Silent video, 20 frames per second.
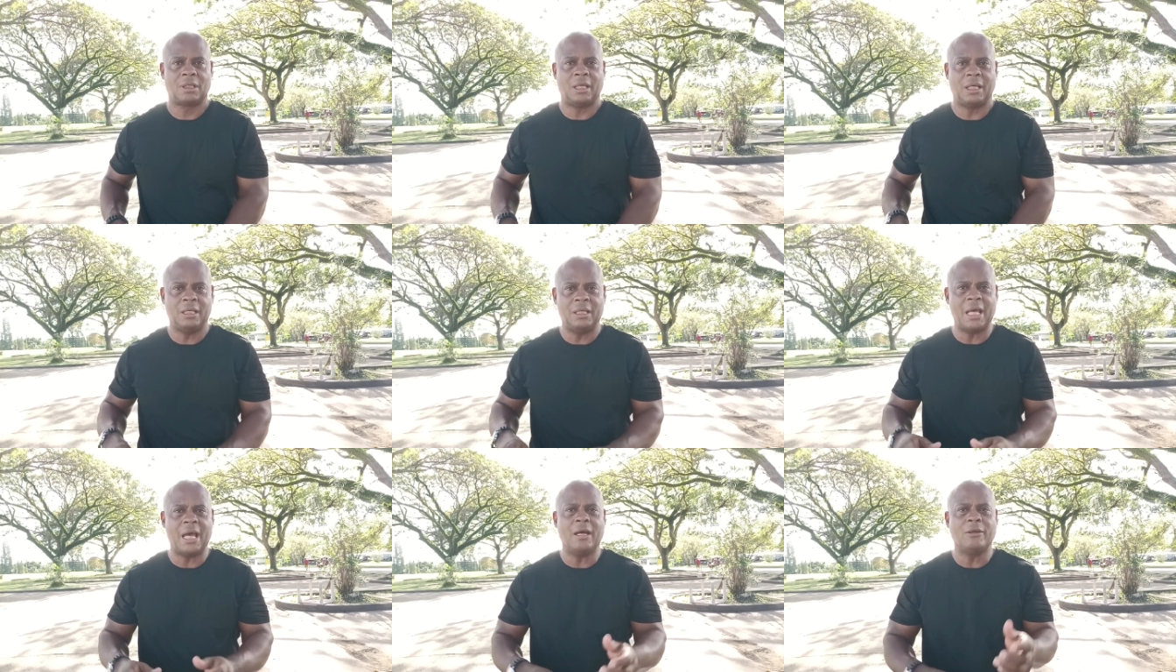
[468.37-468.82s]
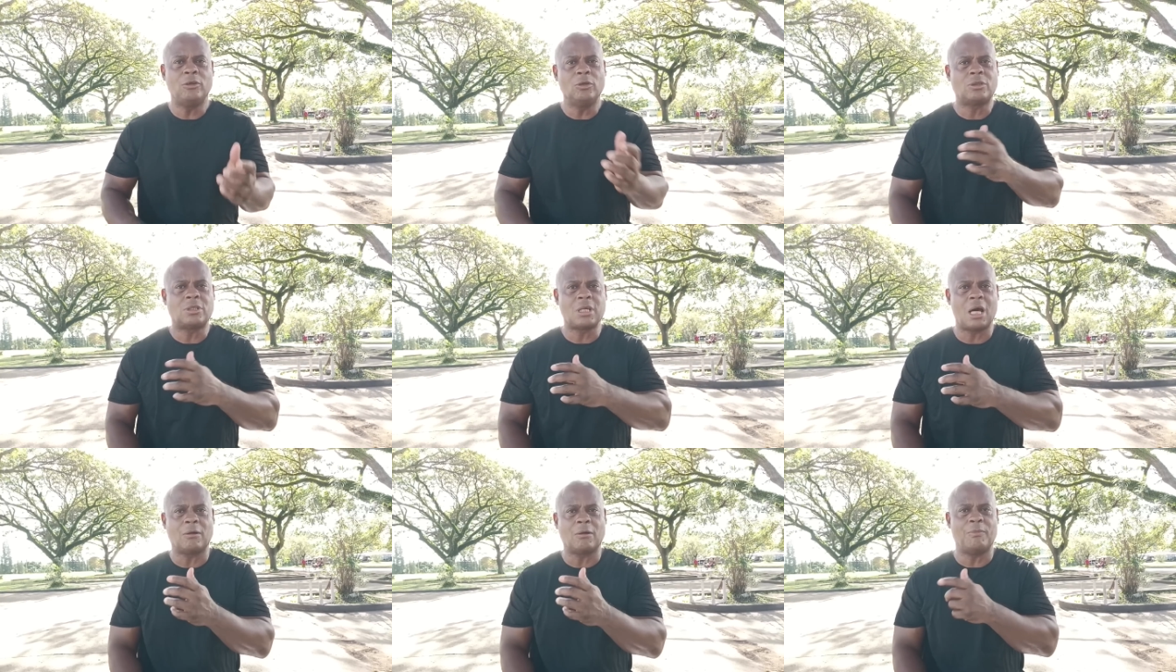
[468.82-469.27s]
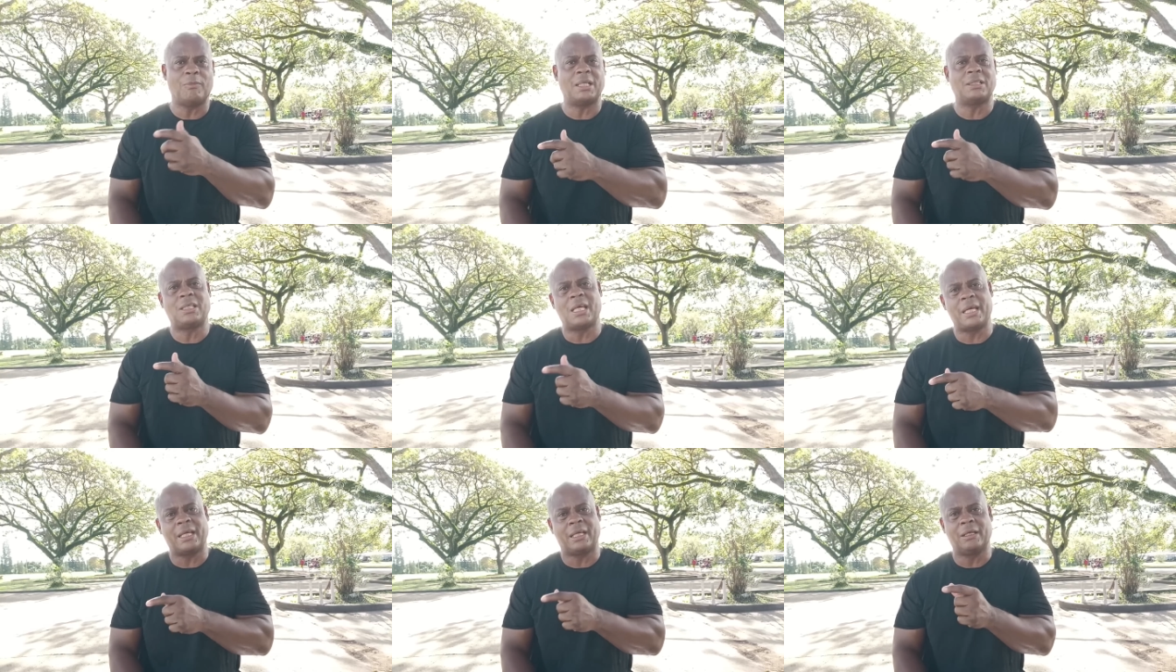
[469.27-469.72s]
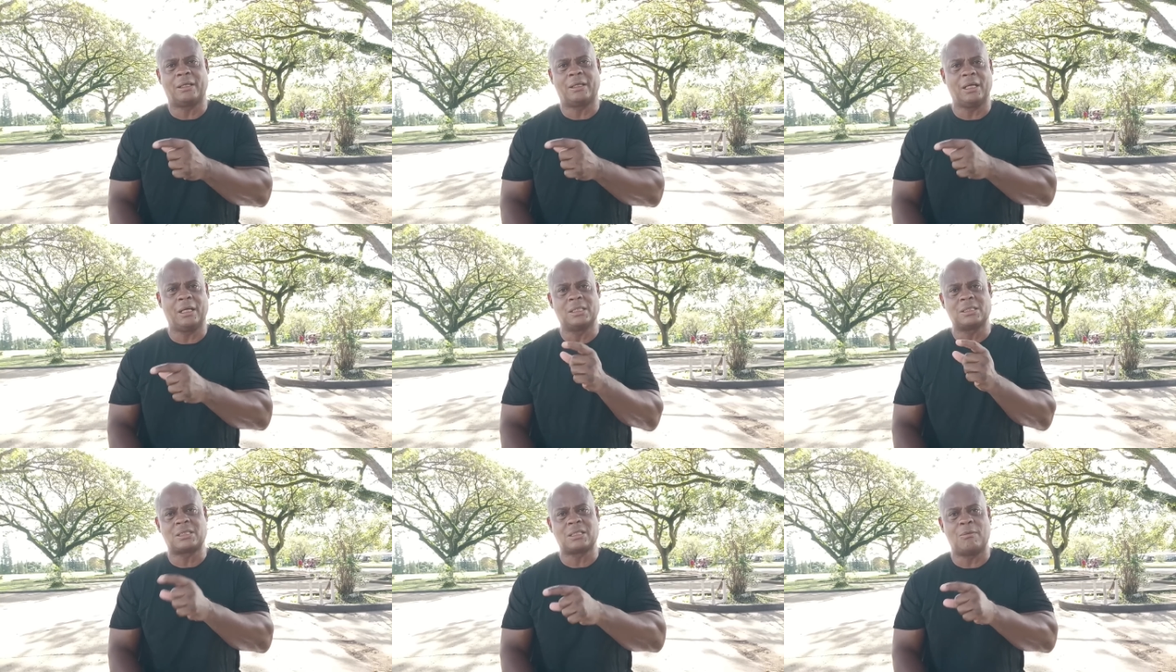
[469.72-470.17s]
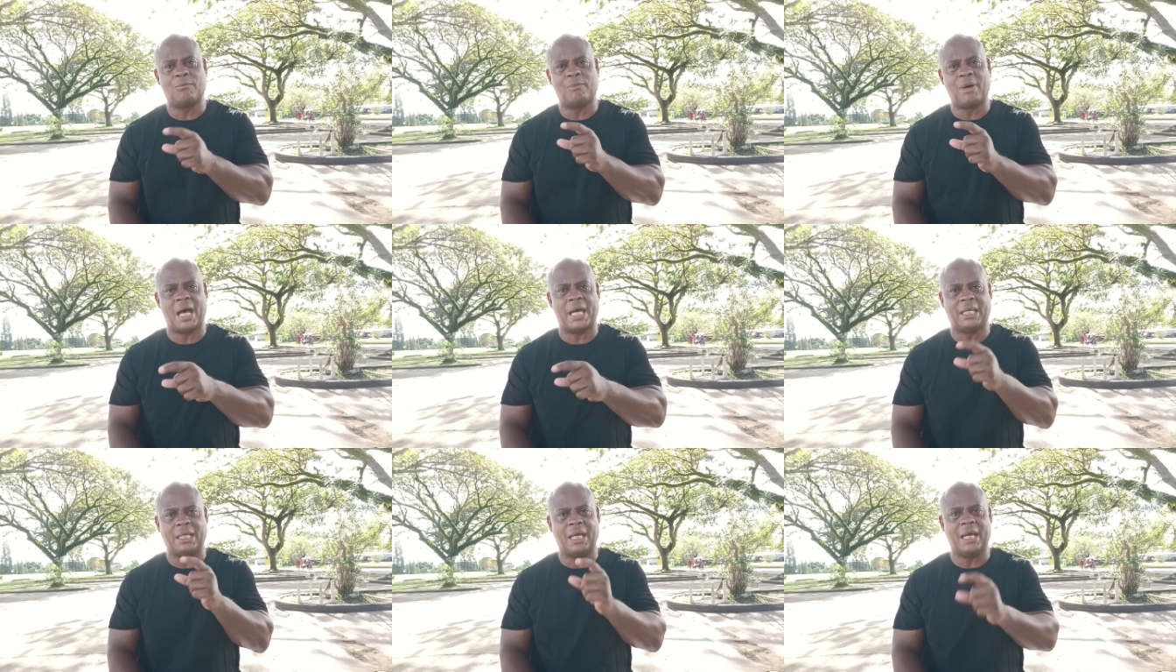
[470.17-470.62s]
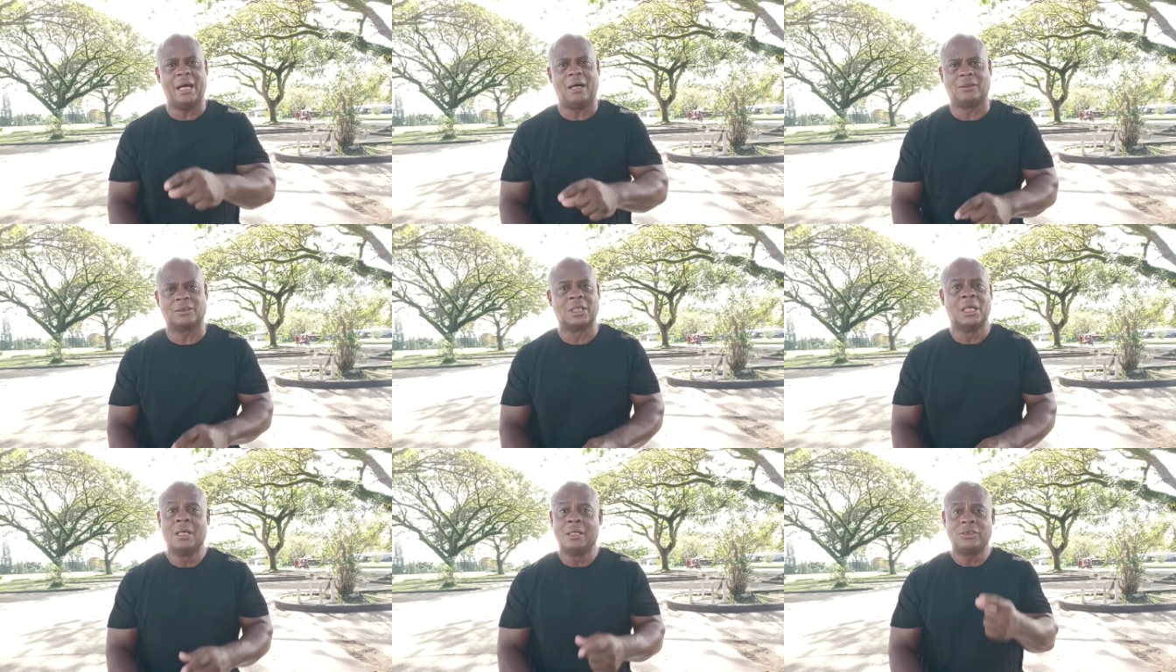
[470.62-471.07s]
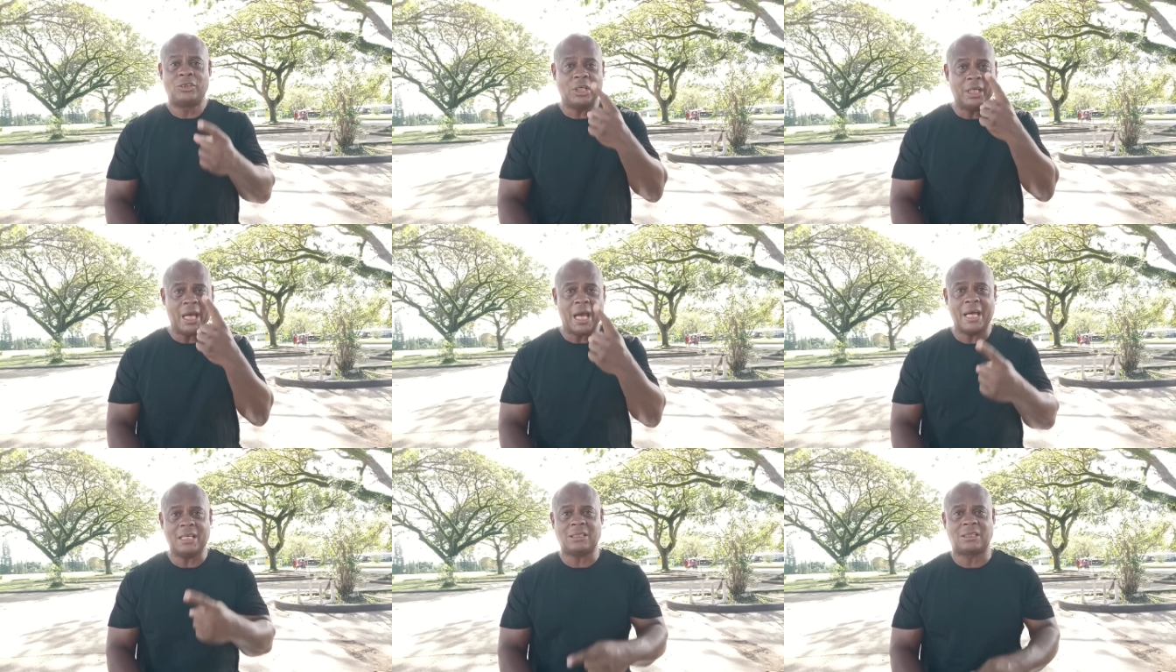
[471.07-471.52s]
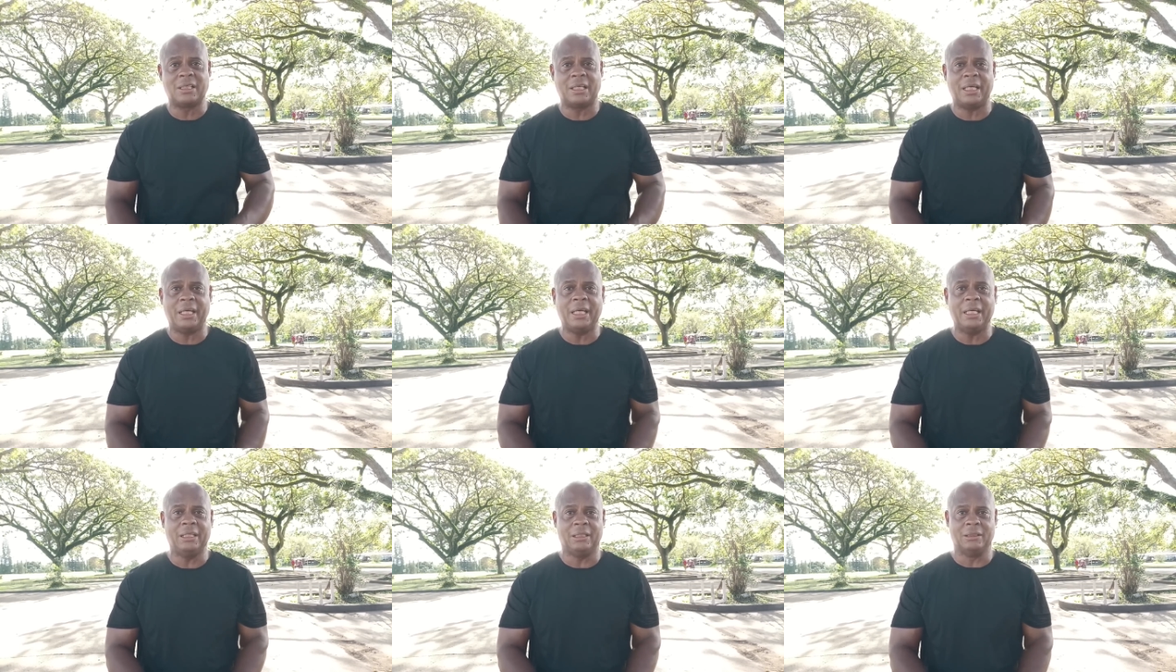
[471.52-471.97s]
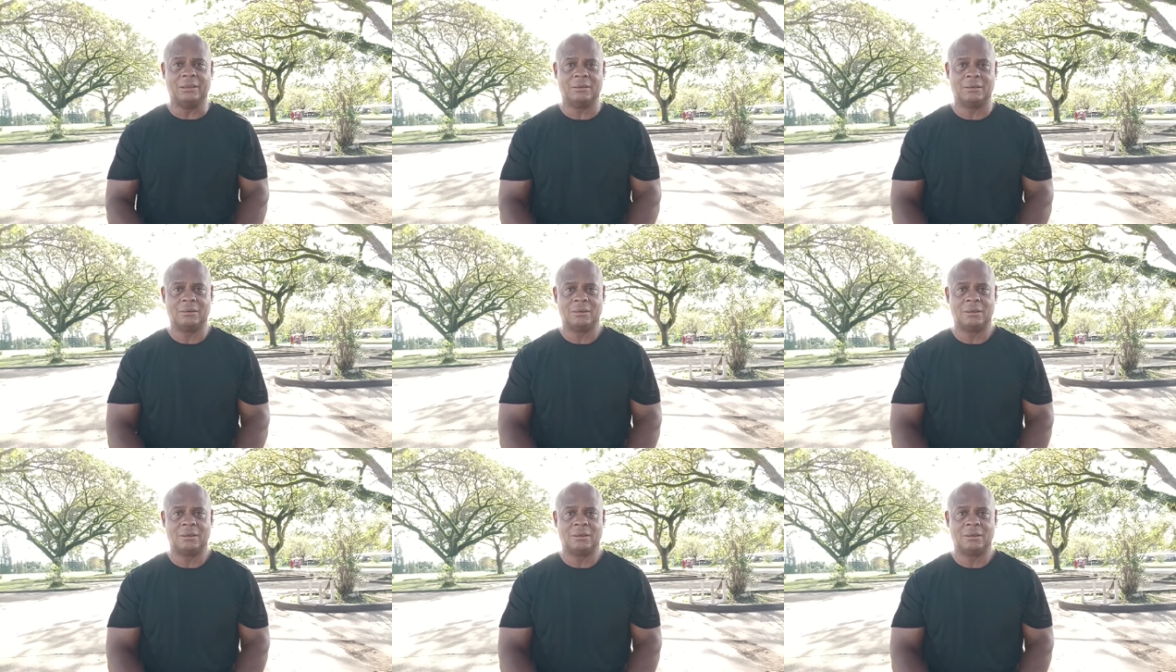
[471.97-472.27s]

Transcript: And now you're talking about taking care of somebody else. She has to eat.